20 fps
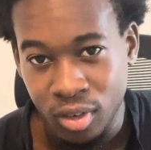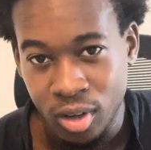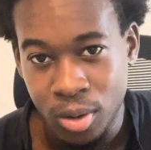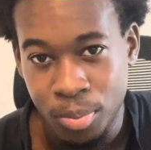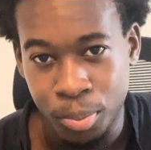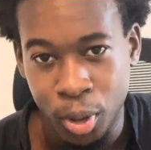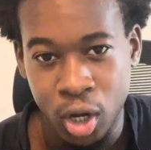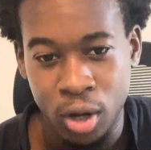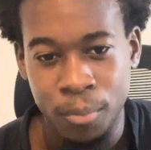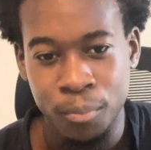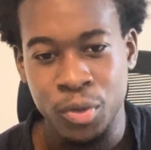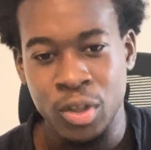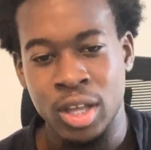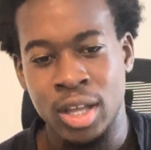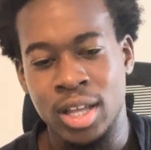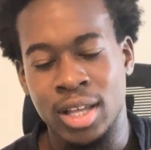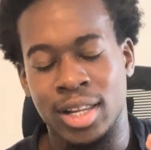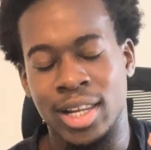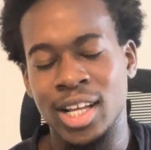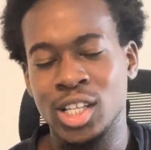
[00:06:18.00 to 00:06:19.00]
But
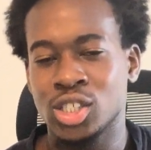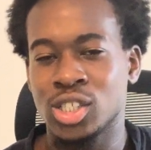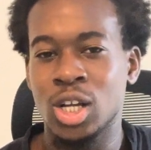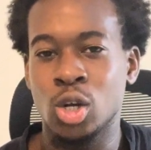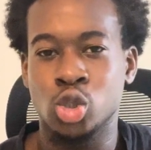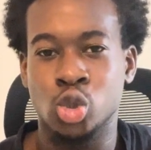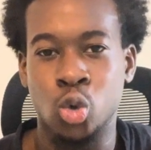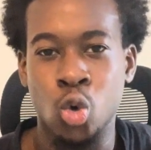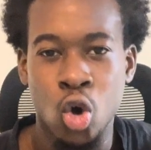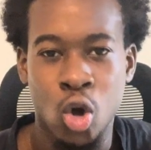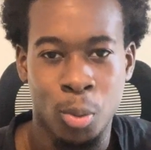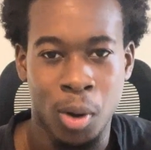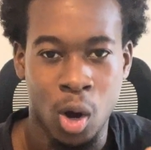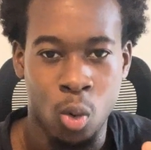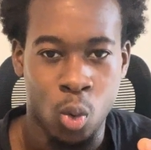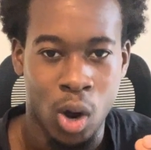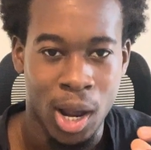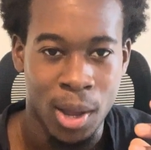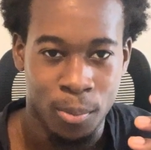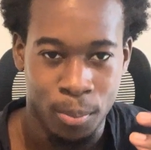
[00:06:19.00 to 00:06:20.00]
let's now talk about
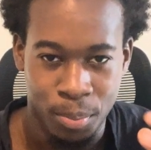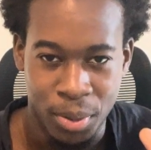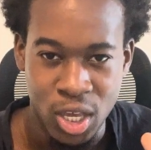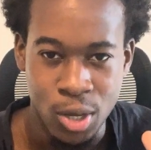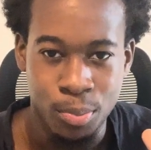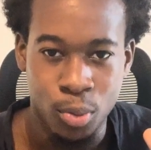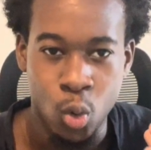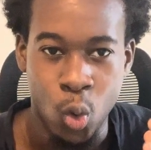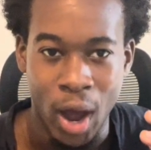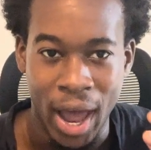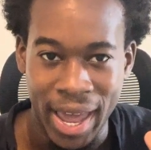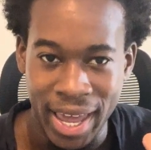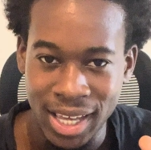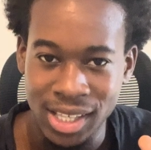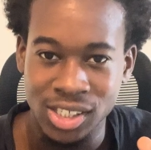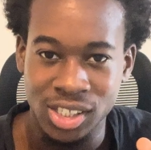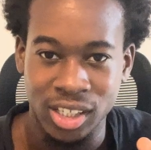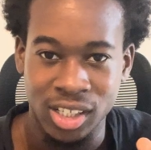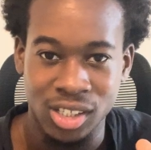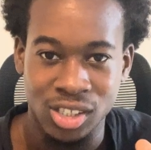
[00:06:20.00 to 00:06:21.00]
why people
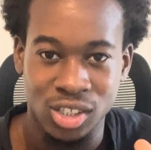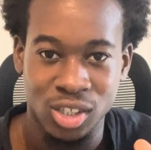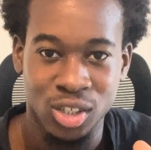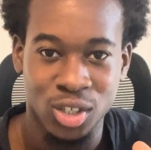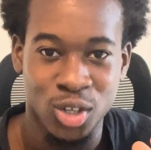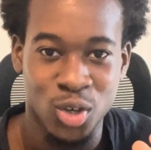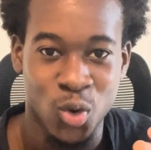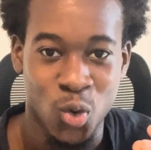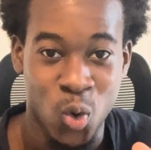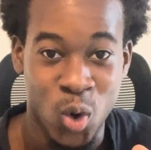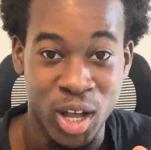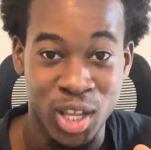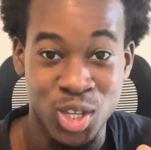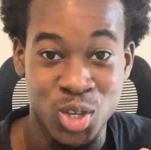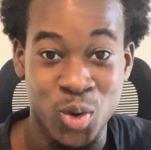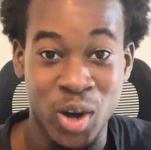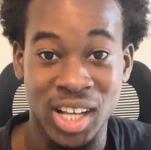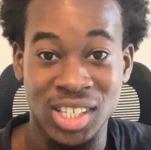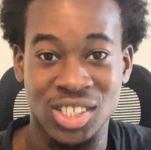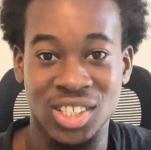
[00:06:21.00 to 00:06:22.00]
hate it when
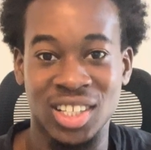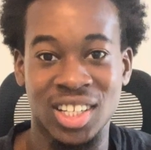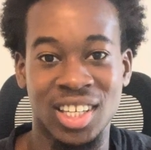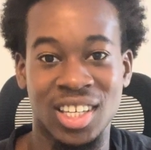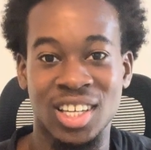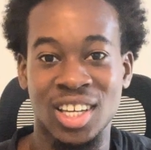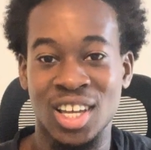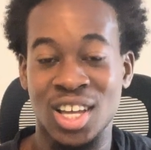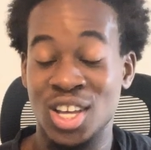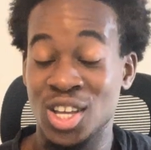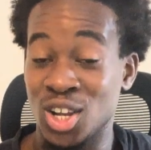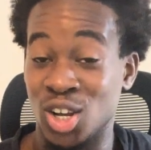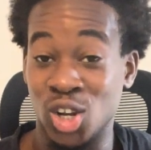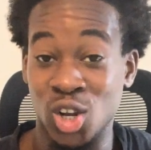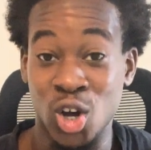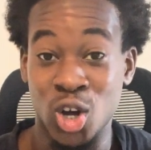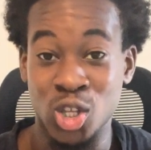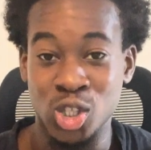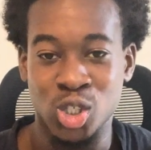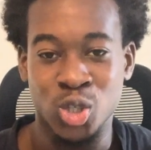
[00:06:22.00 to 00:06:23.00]
you actually
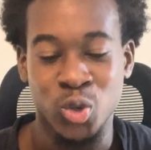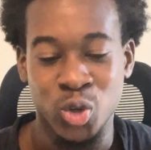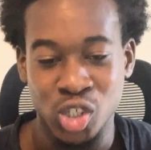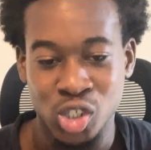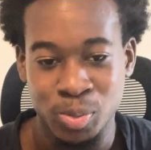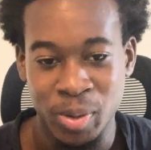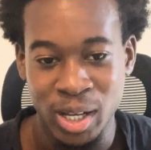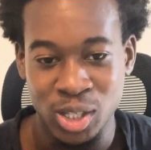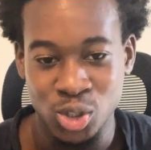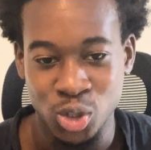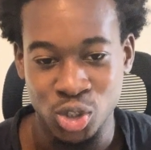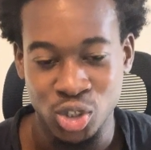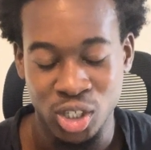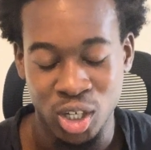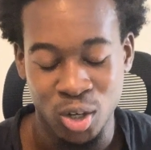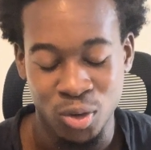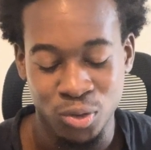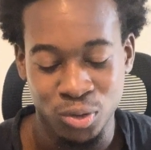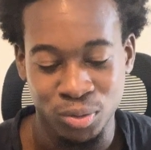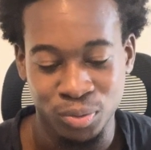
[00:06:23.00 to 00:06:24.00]
learn to respect
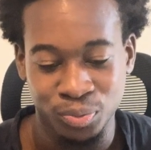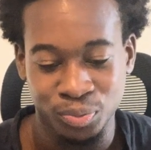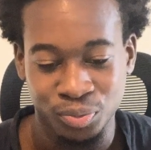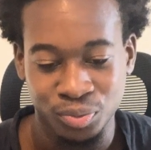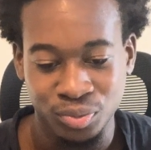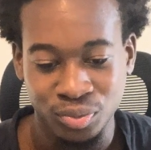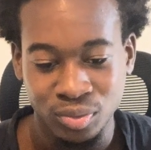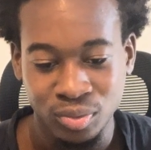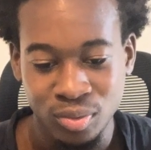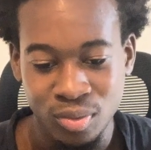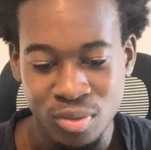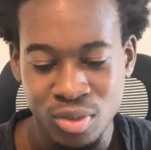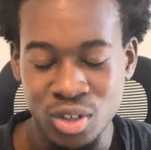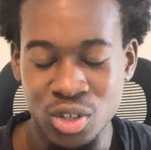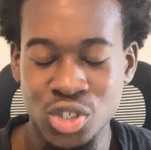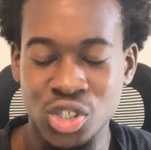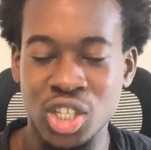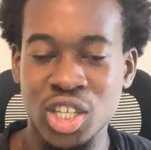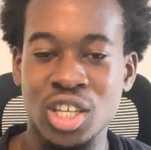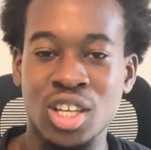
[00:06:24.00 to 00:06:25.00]
yourself.
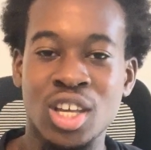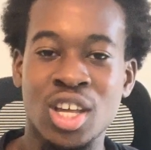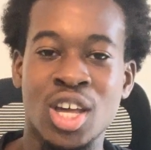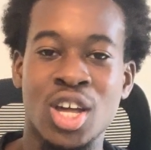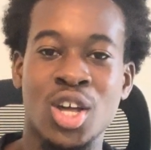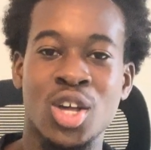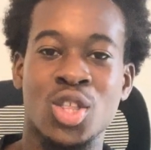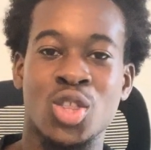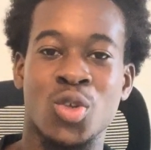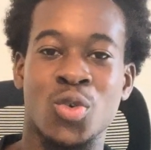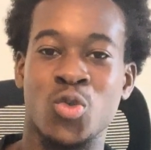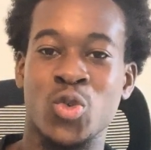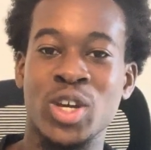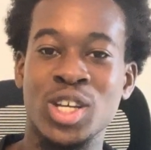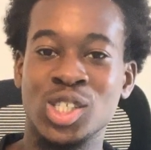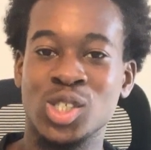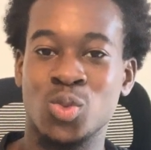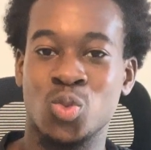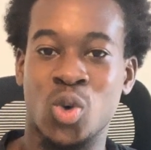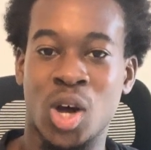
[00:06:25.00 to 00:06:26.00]
See, the
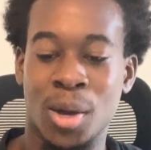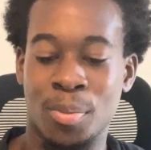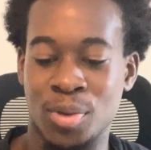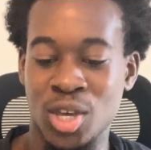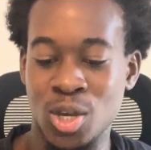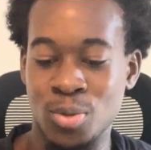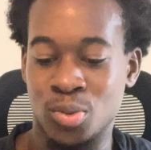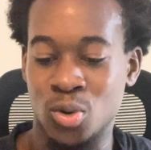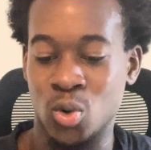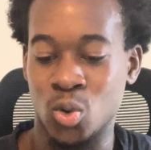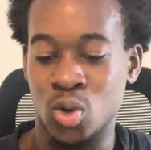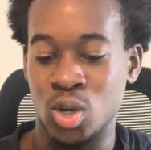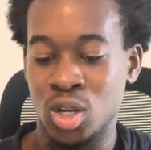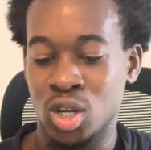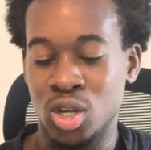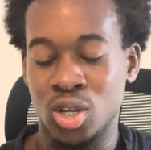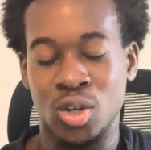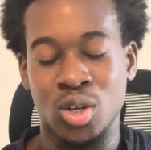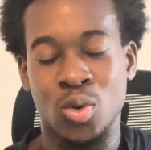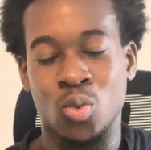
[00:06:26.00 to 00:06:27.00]
reason why people
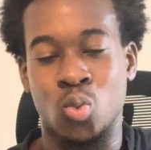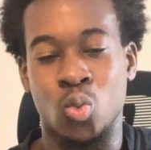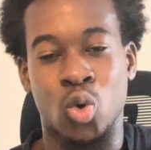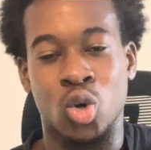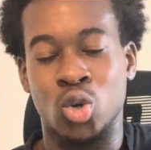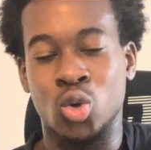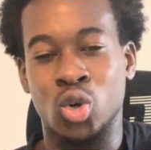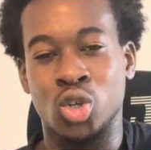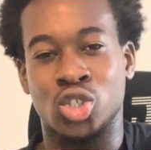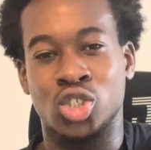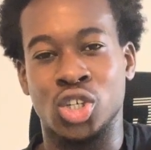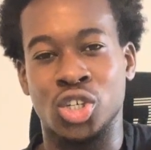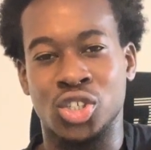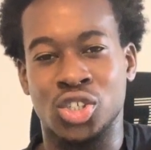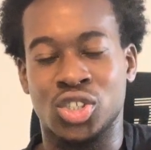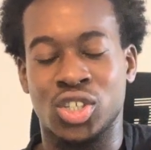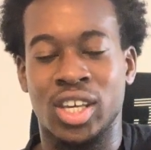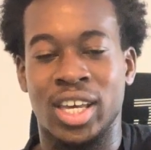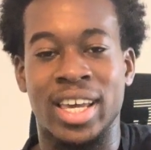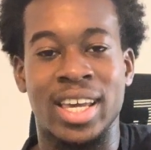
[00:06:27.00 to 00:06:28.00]
were not
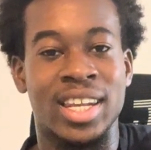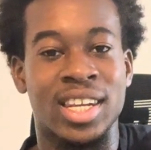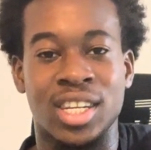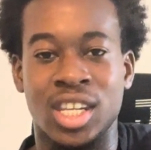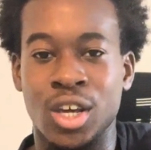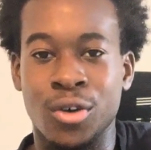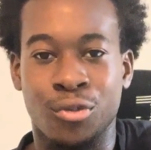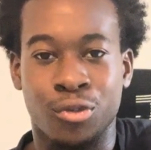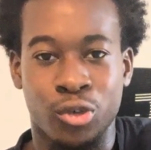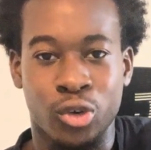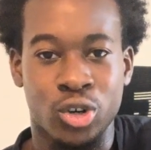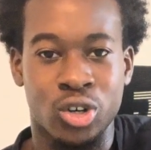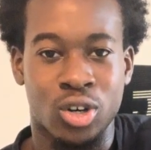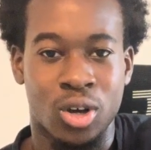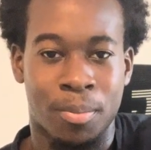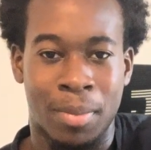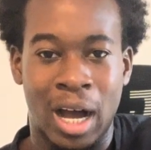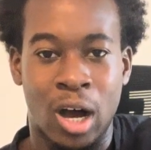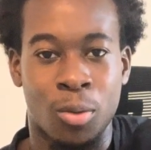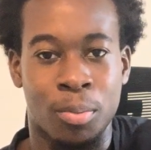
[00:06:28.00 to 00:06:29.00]
just indifferent
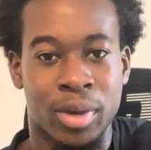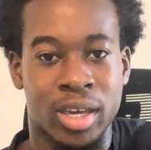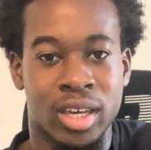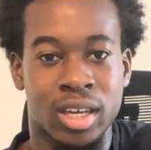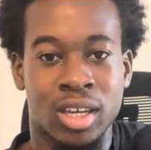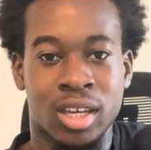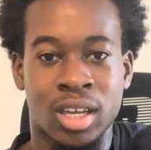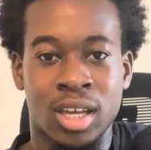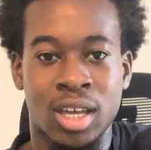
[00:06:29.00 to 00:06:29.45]
about me